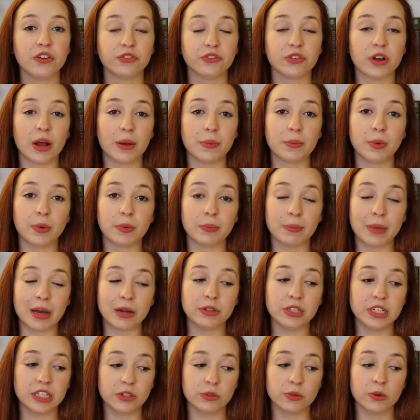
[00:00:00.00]
from
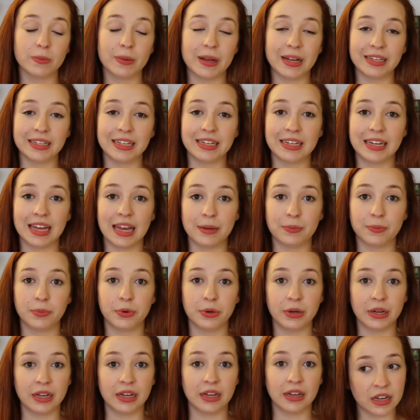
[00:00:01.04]
mounting a rebellion and
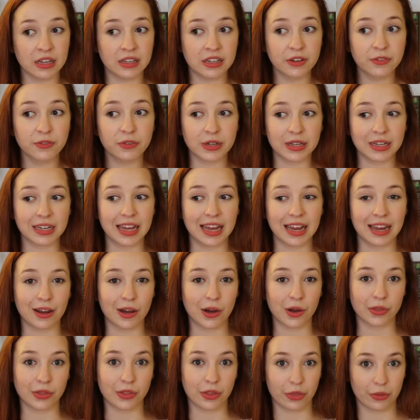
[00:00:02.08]
putting a different king
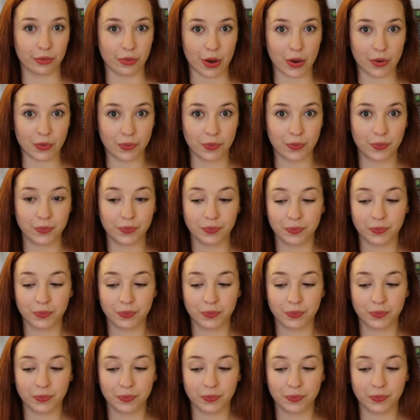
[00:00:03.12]
on the throne.